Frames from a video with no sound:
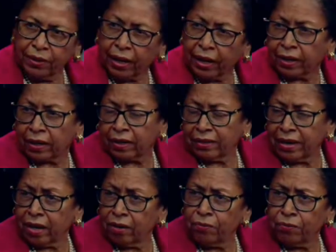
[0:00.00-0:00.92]
I got mm-hmm. a
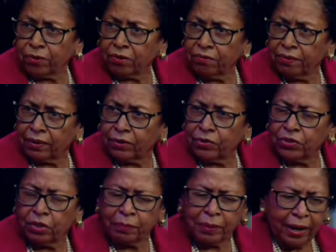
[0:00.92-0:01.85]
Danforth
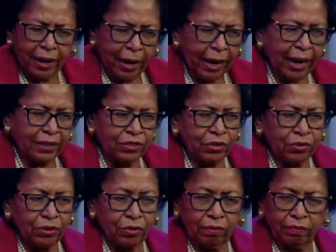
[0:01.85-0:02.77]
fellowship, and so
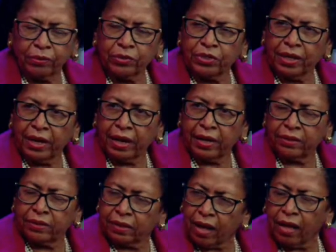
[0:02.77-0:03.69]
the university had
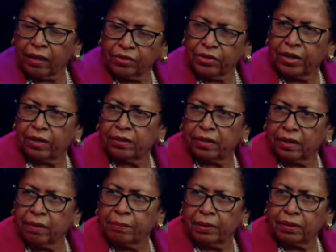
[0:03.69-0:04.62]
the college had a
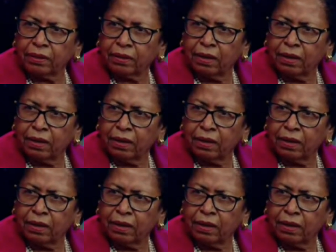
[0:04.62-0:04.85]
dilemma: